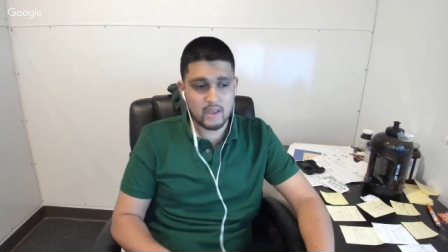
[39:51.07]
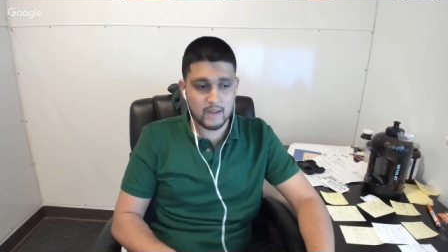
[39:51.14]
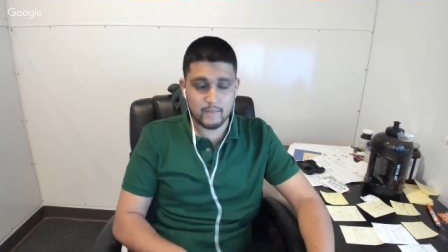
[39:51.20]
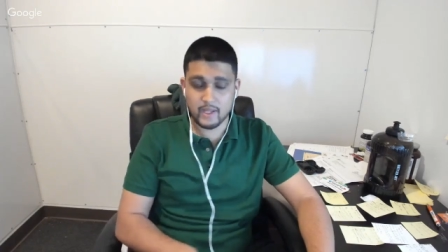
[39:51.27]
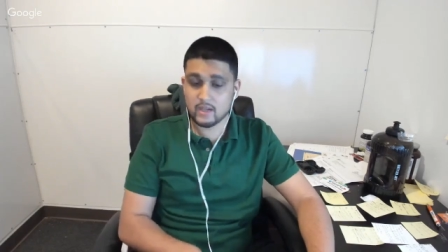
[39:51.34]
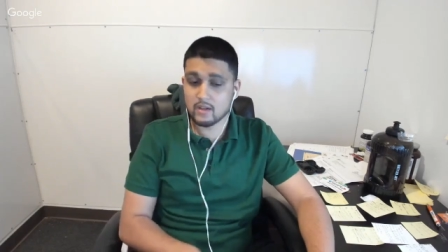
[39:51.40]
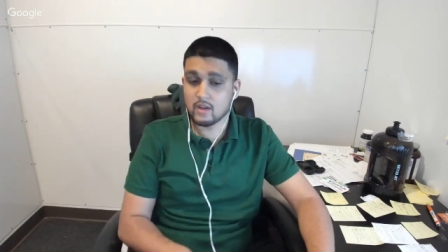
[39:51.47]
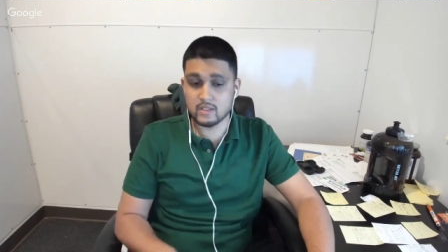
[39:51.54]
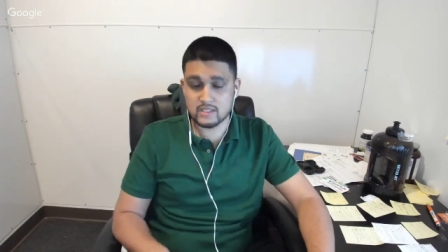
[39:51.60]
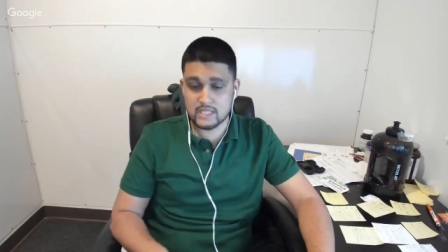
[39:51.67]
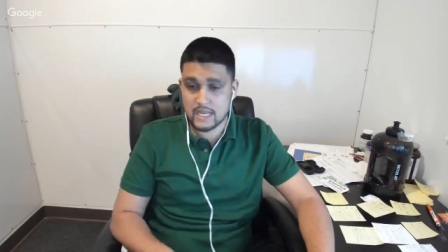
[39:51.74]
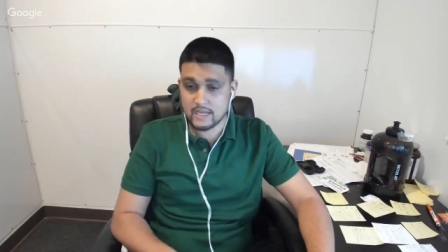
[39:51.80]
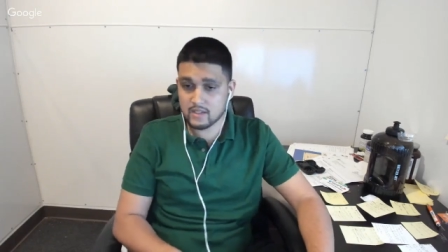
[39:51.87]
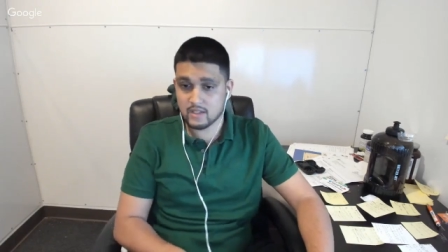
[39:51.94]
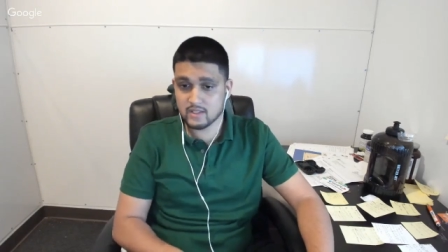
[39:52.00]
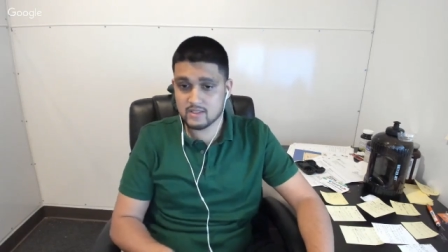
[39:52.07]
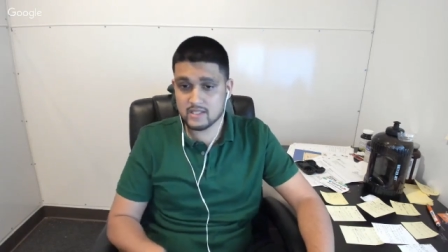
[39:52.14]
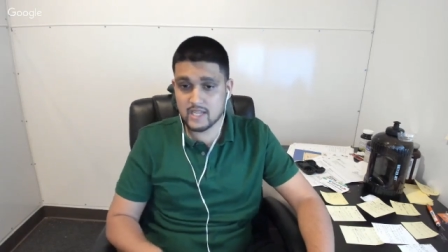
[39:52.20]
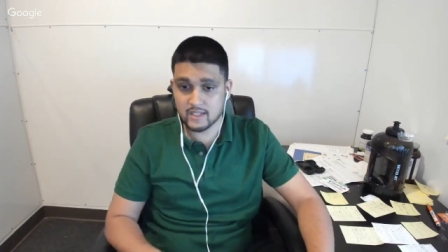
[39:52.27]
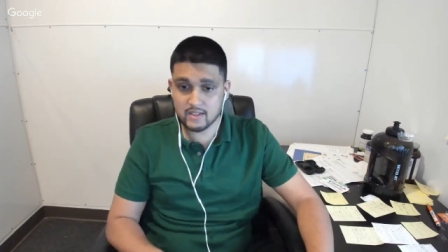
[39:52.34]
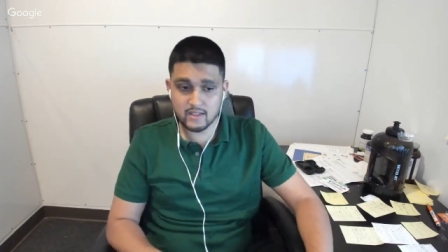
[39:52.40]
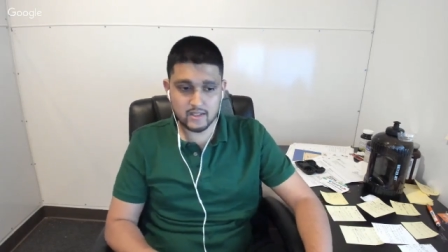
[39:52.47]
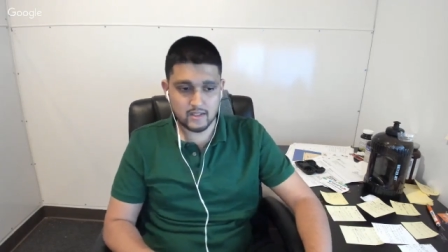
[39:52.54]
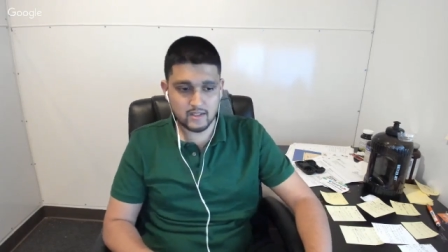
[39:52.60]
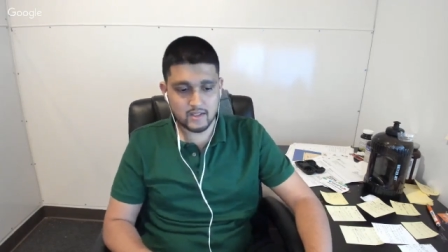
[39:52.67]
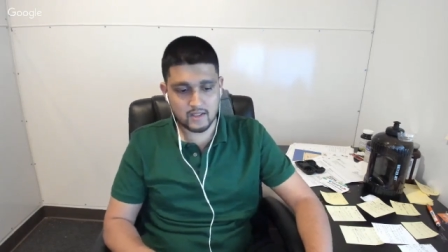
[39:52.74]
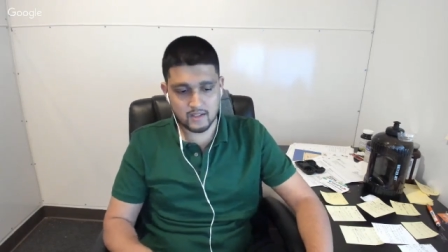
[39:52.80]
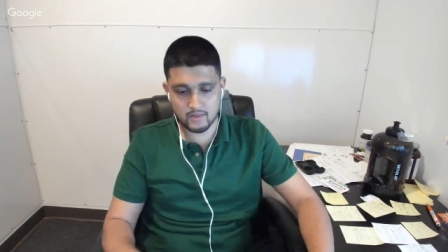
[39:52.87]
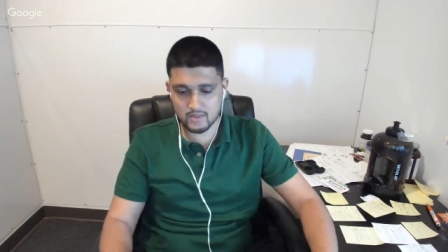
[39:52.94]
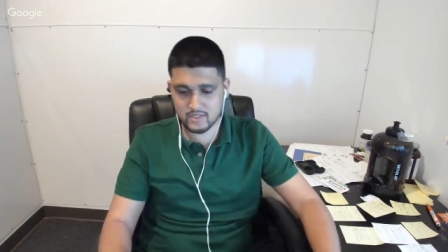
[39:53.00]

I'm like, no, it's not good. It's not good. And